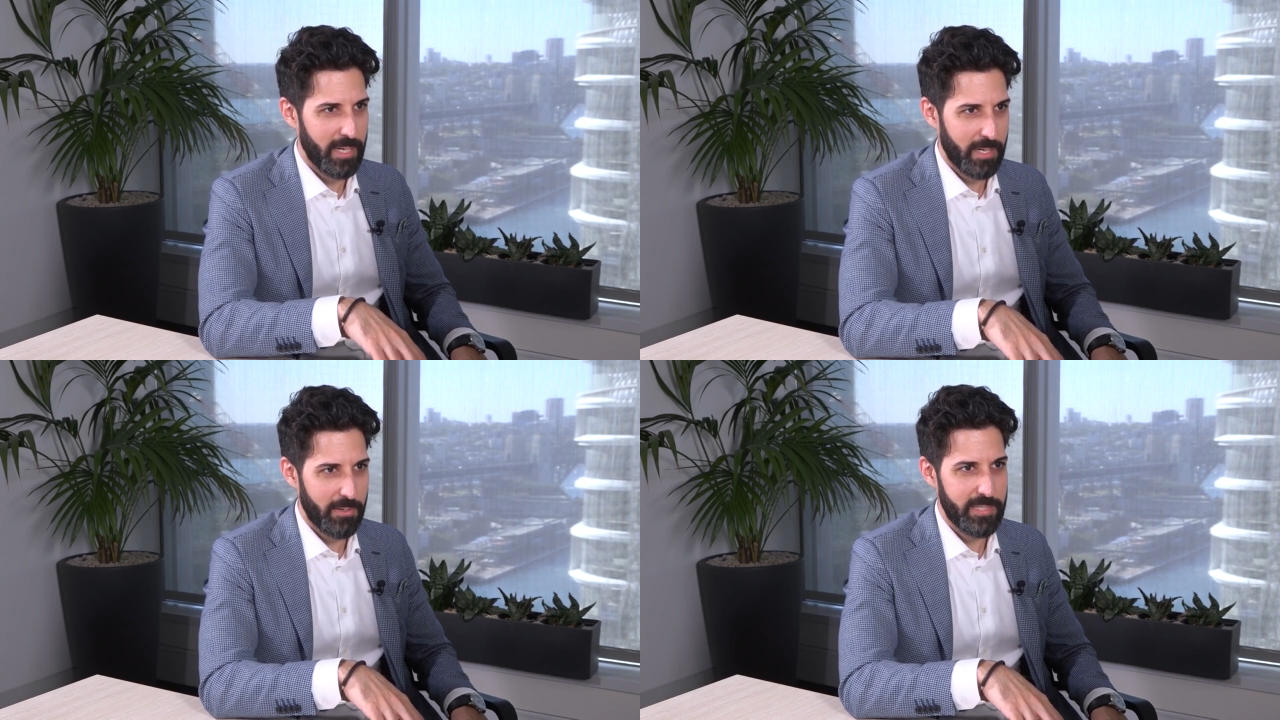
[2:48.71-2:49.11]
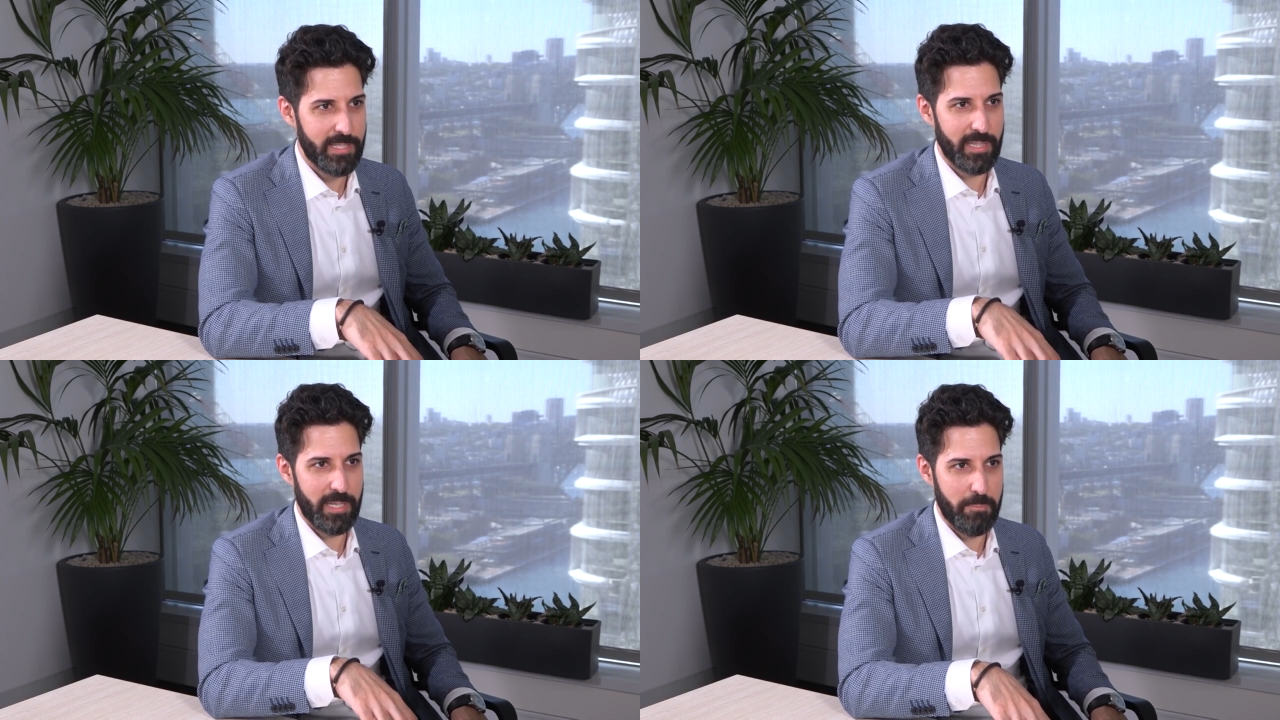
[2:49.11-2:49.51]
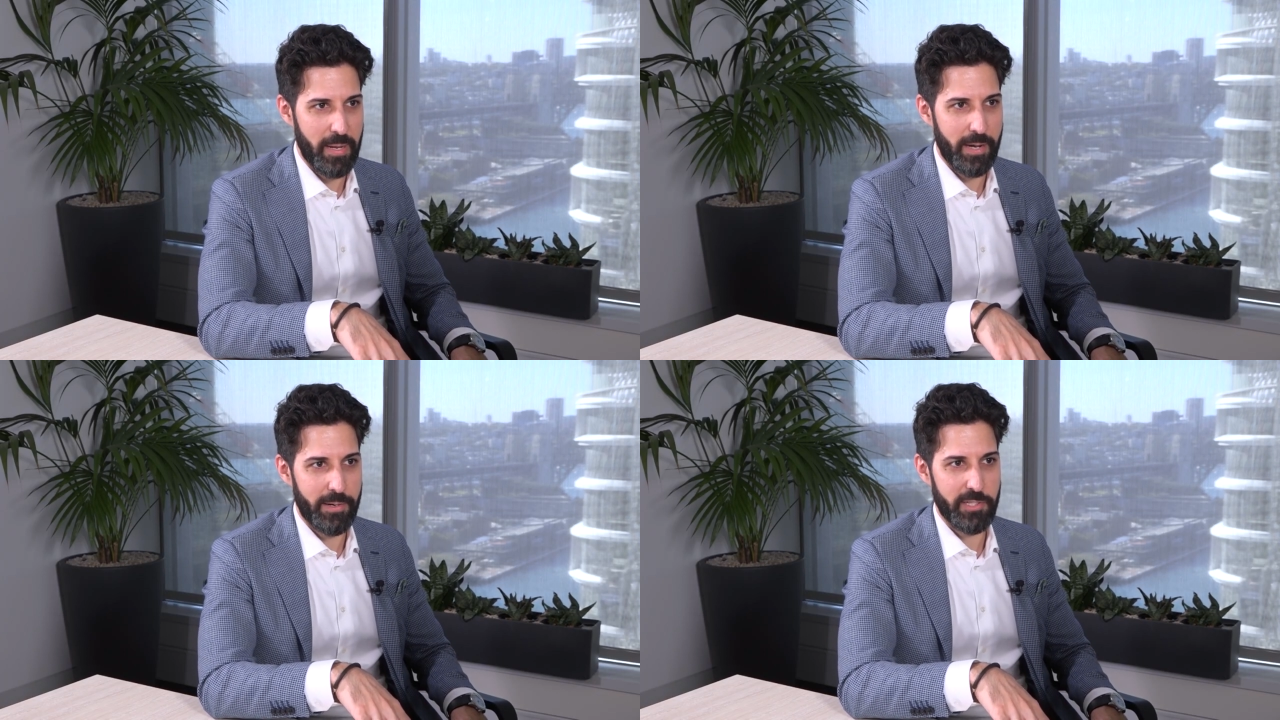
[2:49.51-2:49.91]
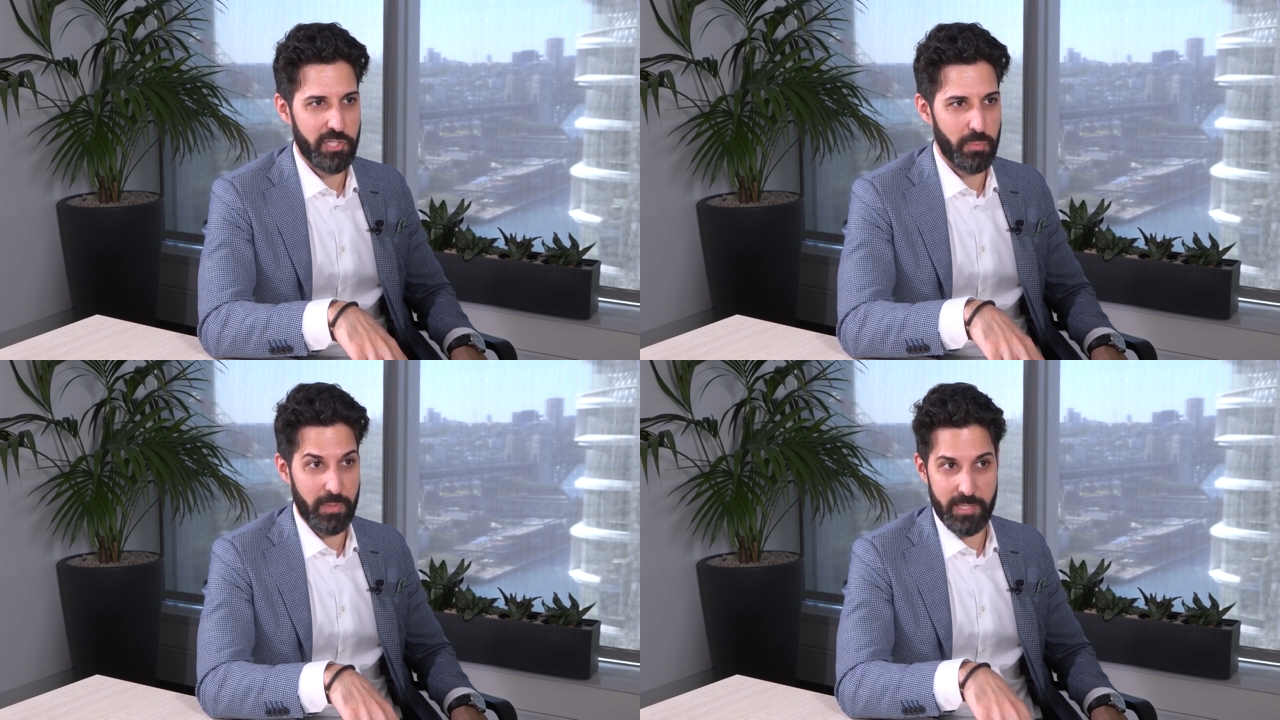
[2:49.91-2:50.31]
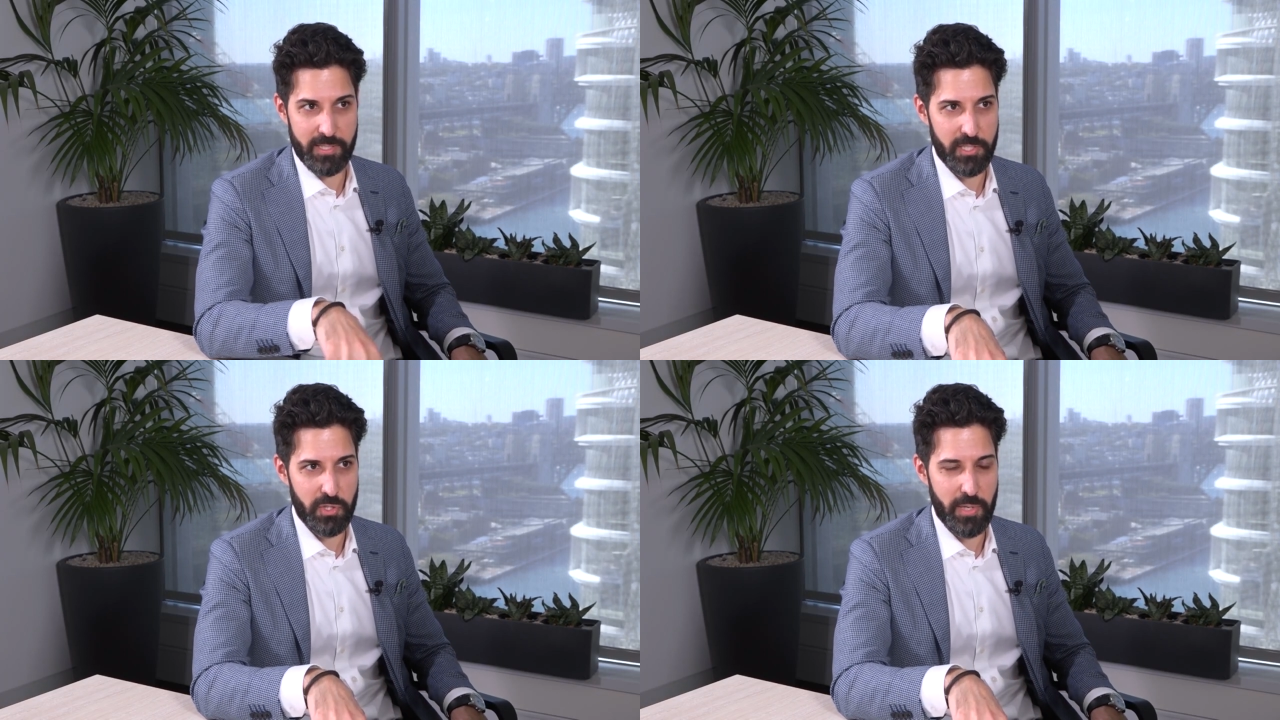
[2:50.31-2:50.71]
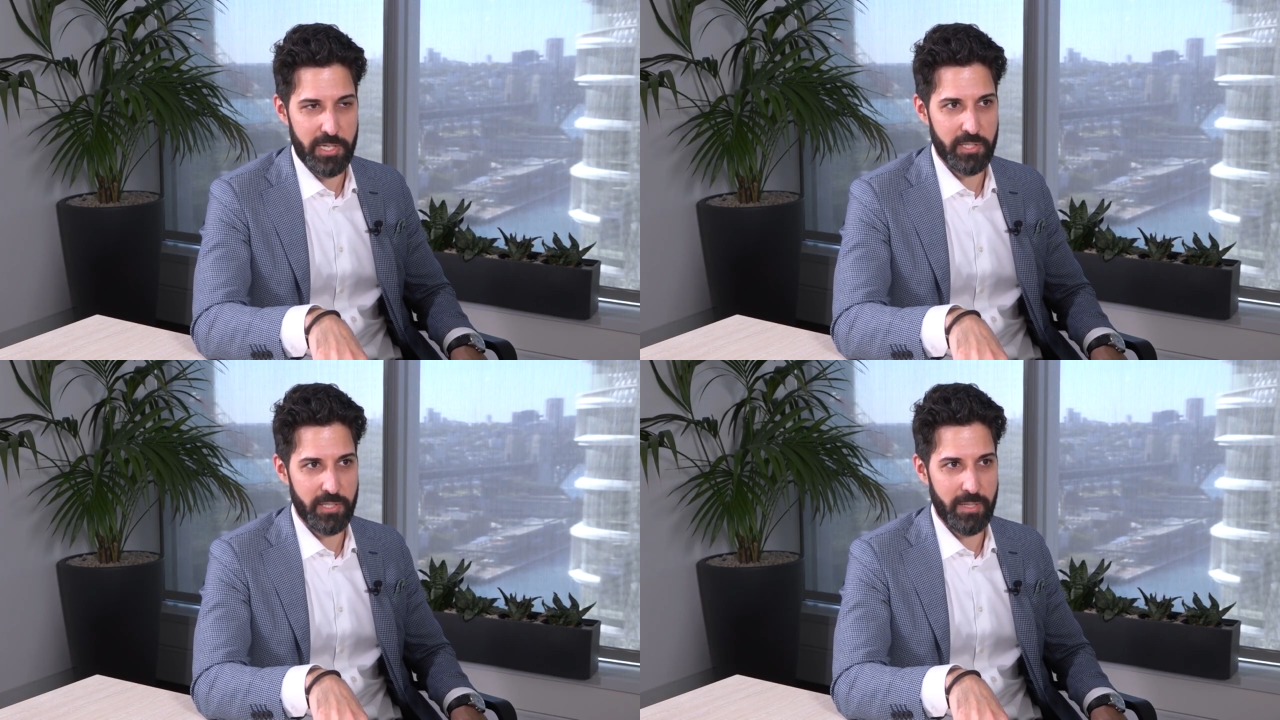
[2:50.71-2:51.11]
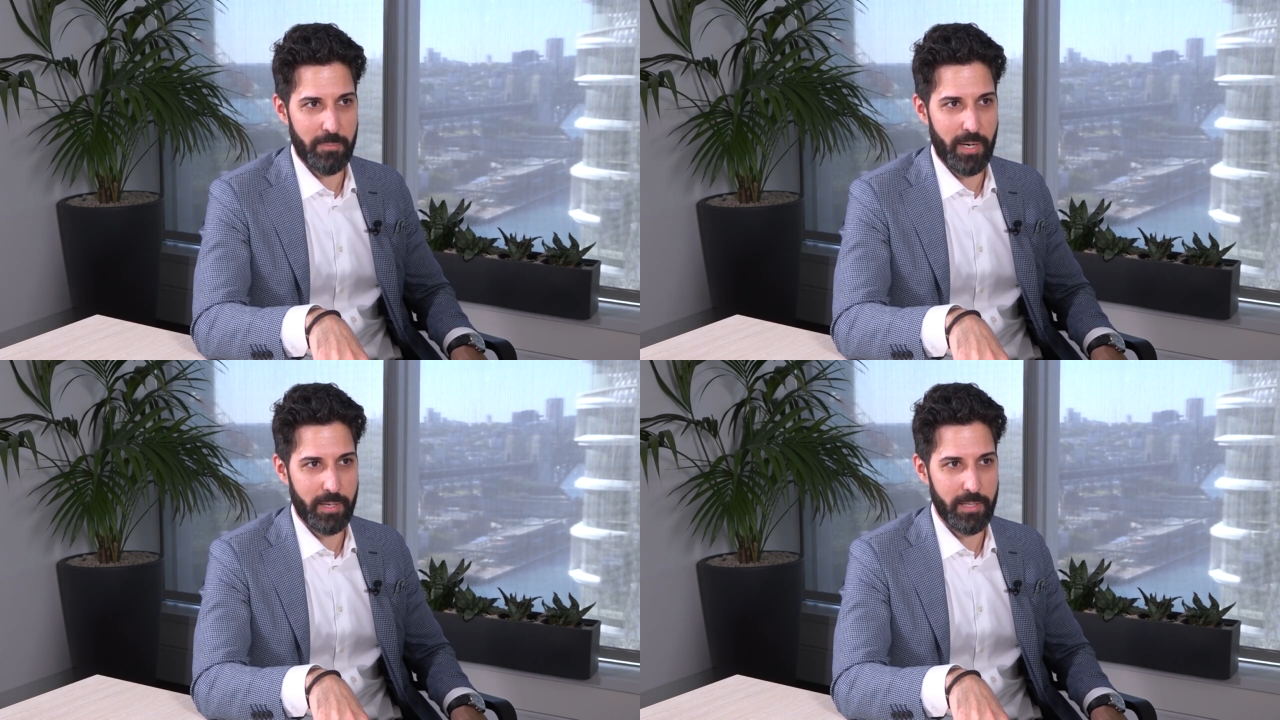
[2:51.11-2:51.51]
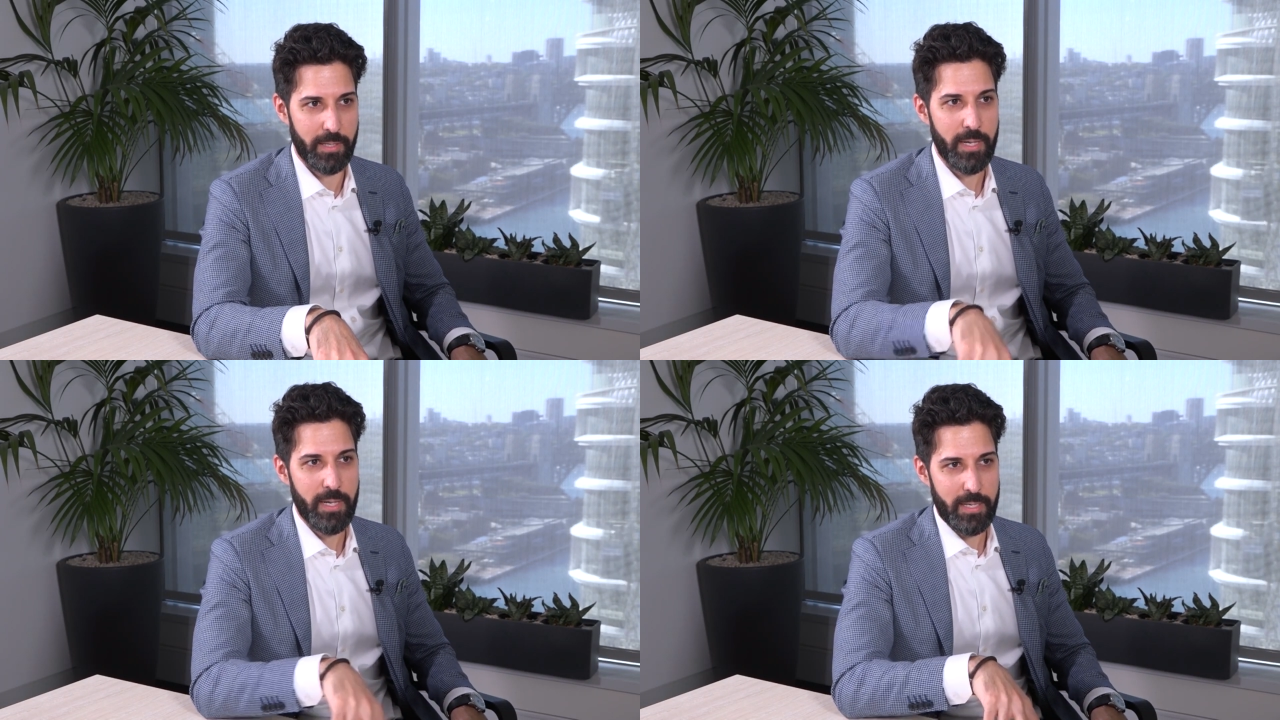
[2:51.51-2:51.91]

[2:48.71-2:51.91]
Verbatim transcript: increasingly bearish with the situation in the market,